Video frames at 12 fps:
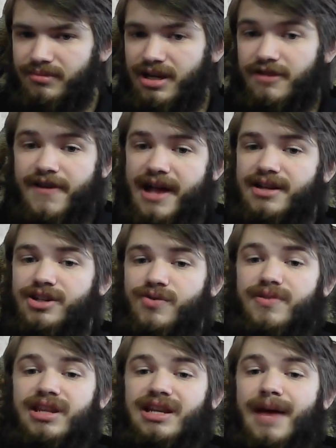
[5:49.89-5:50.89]
In fact,
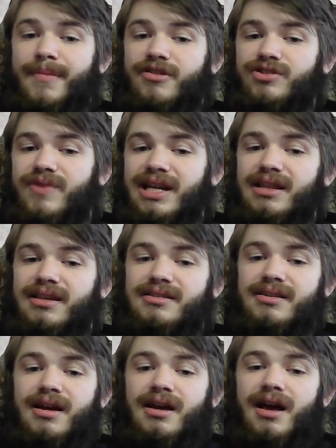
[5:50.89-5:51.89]
during the time I was reading
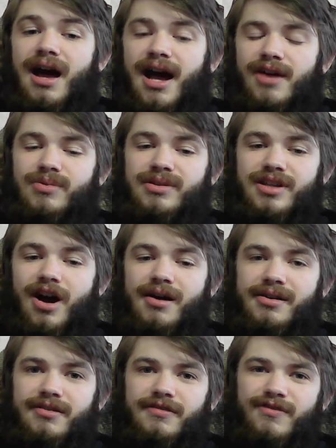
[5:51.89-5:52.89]
this, I was
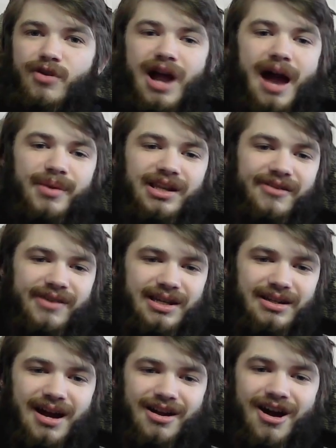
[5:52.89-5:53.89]
on
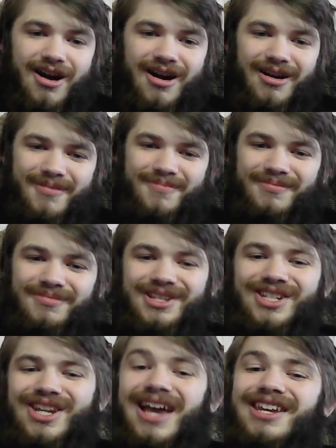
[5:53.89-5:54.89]
vocabulary.com,
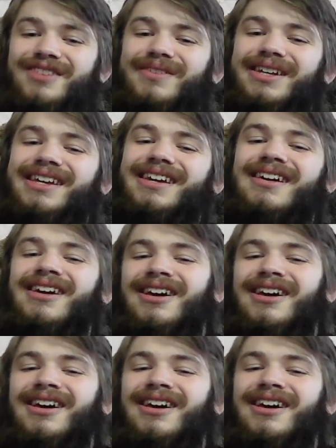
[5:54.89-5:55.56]
genuinely